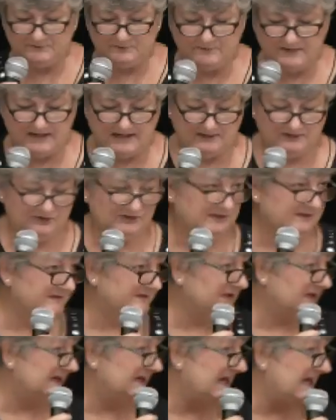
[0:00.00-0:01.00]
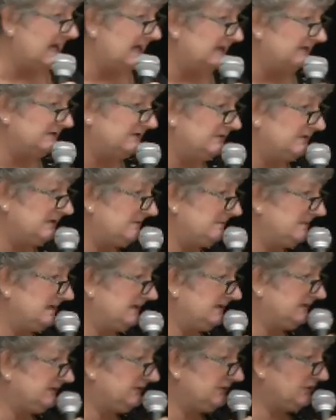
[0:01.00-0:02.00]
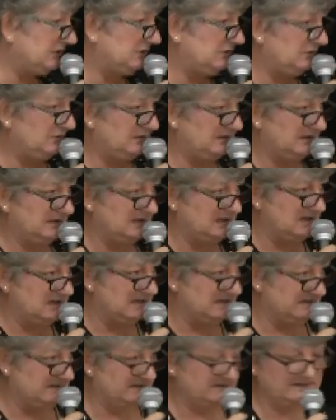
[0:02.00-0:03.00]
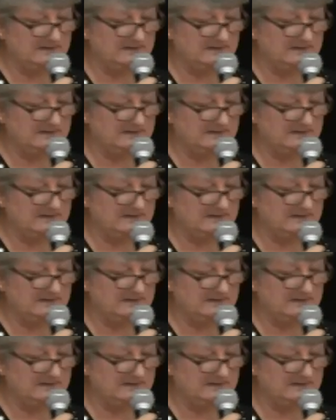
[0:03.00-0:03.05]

directions on how to administer glucagon.